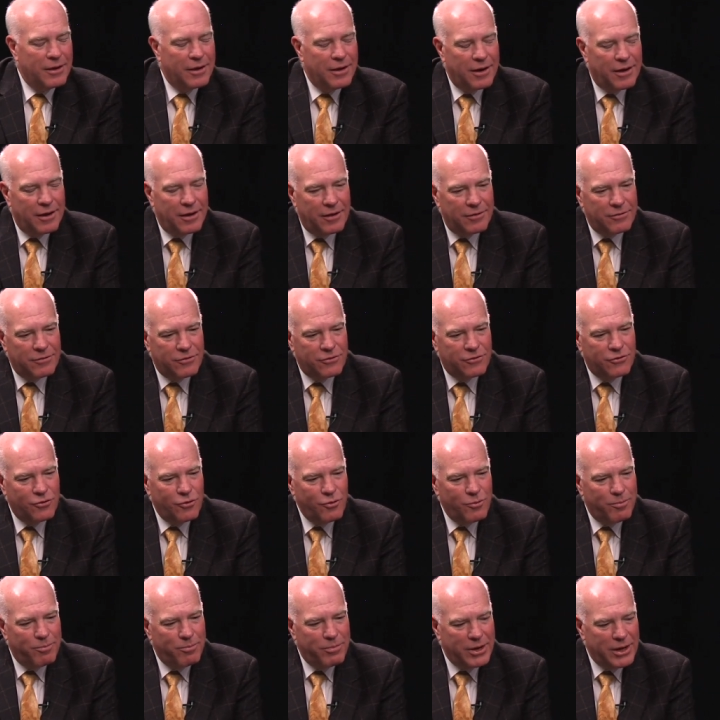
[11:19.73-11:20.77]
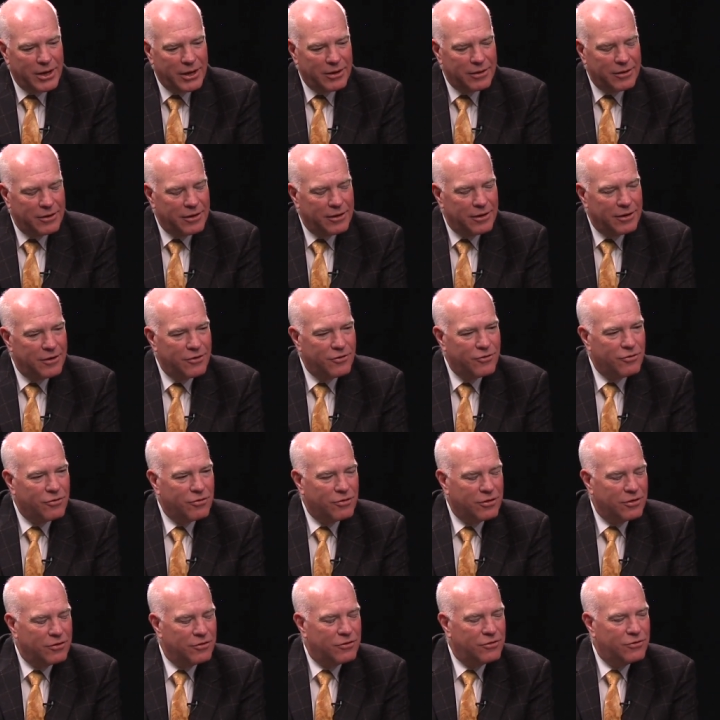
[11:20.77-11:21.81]
Uh, soup being the initial
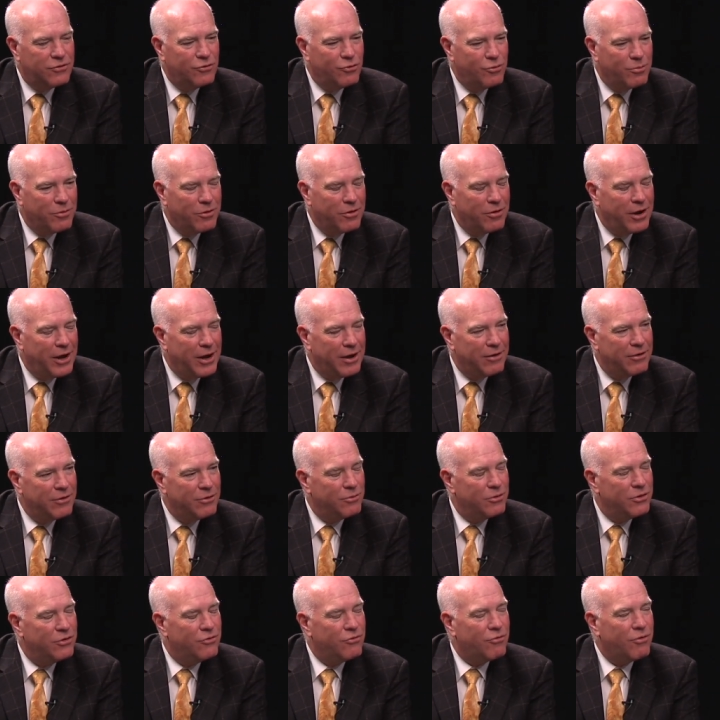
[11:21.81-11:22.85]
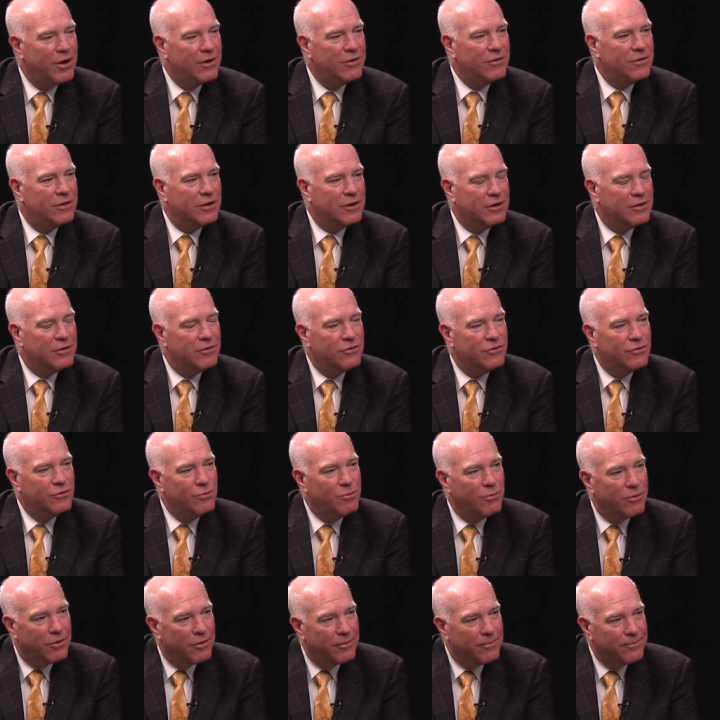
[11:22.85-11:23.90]
consumer, how do you address the
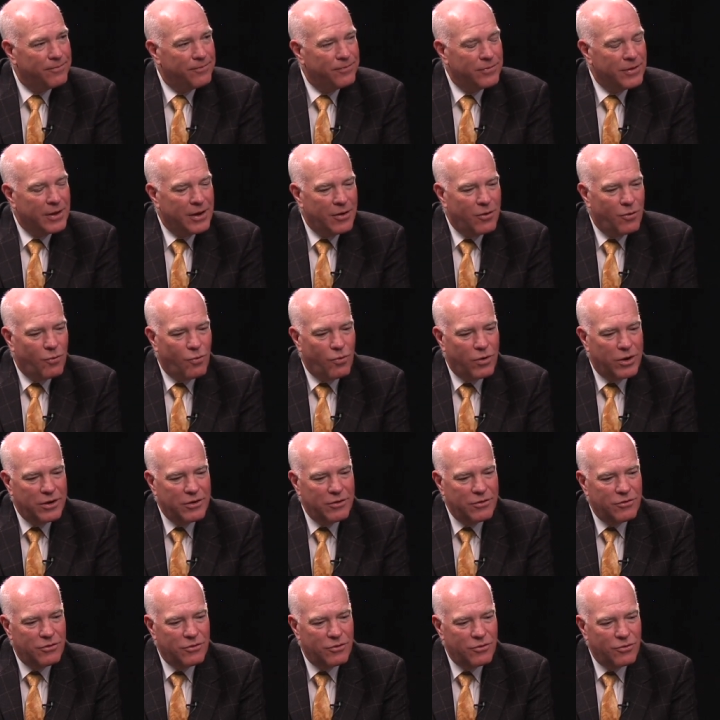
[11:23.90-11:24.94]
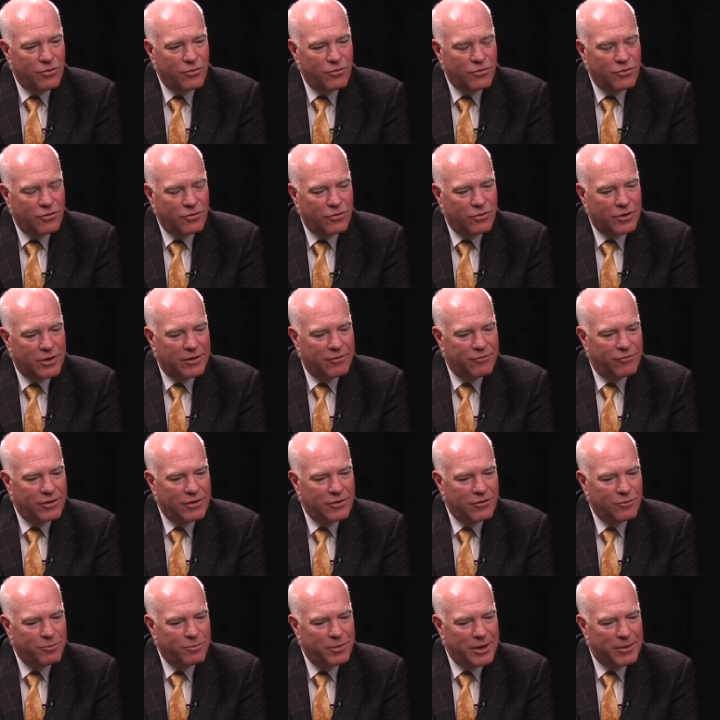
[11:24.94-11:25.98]
consumer? What do you do to
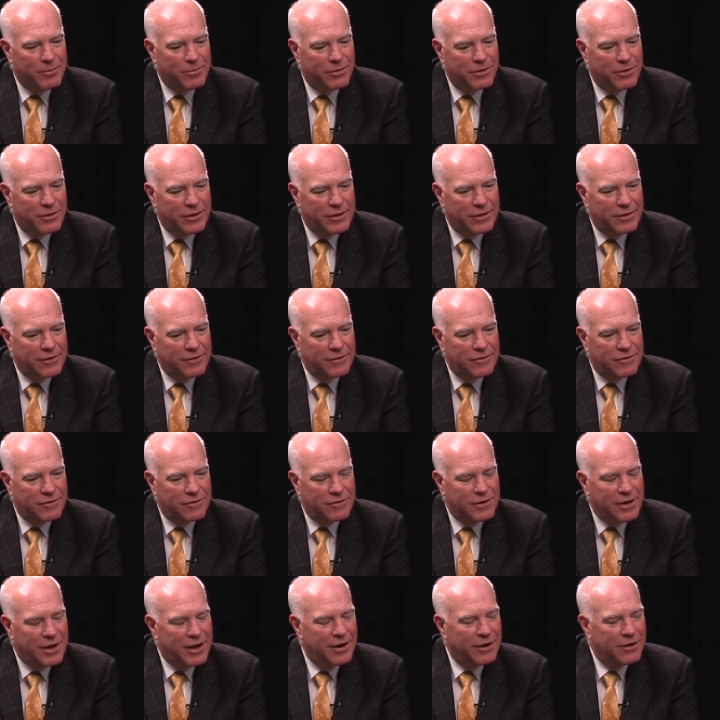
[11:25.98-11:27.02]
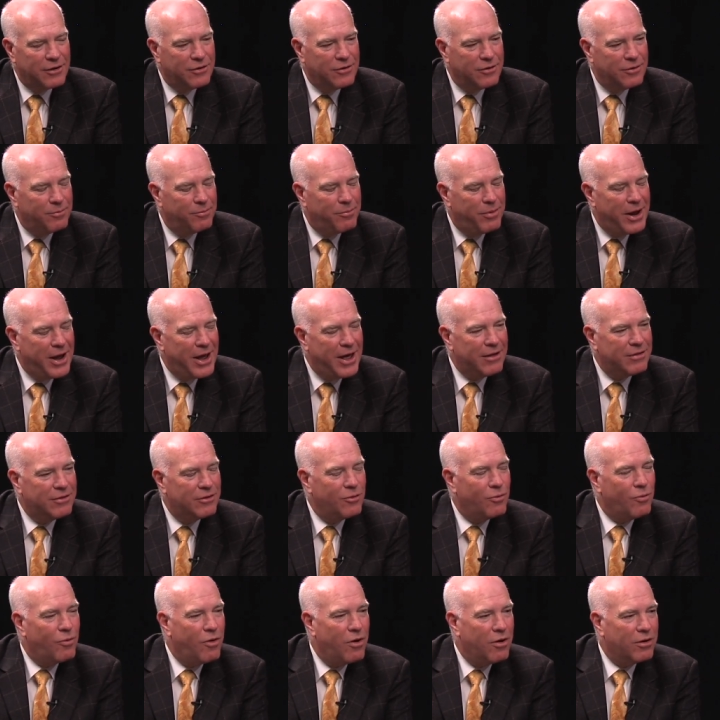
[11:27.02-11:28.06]
convince people that this is not a good path
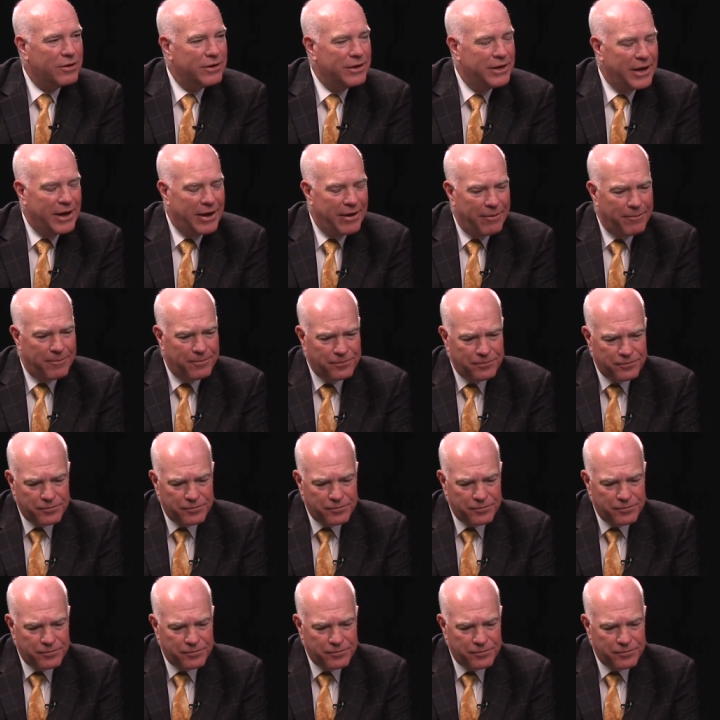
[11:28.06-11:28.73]
to walk down?